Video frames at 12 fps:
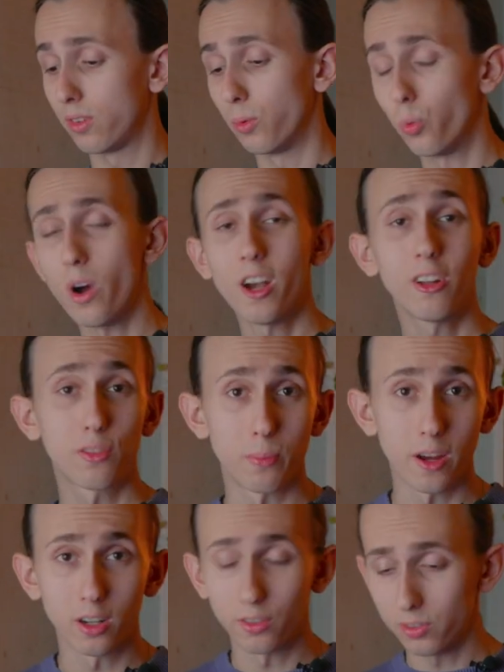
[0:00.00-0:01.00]
Wireless
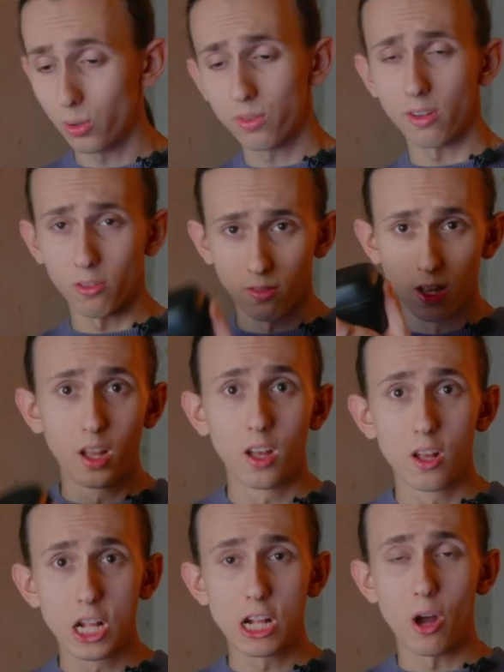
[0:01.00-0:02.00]
microphones, I'll
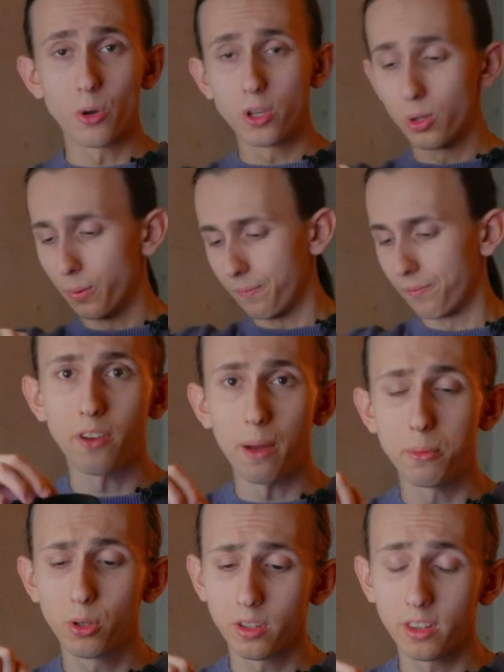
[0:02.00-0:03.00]
show you.
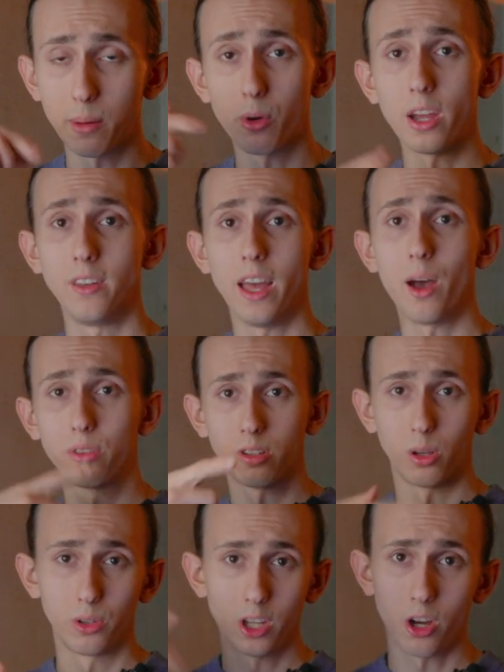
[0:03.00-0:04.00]
I'm using them right now,
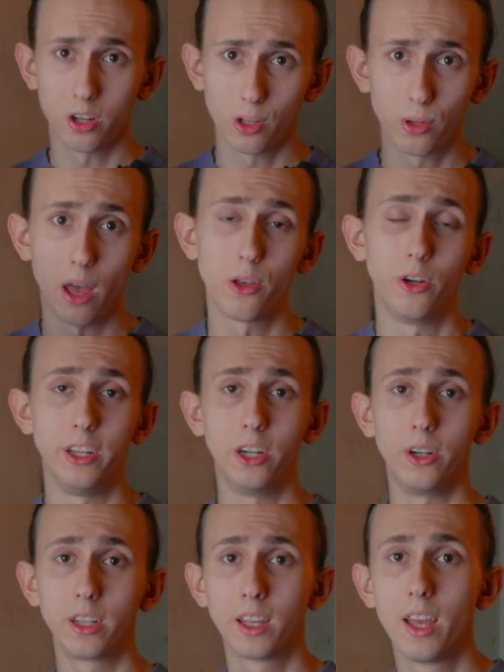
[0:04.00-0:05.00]
so the audio that you're
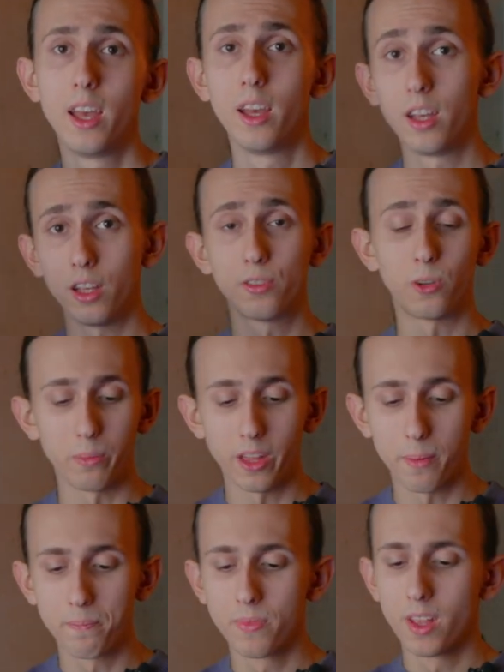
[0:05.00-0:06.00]
hearing is from them.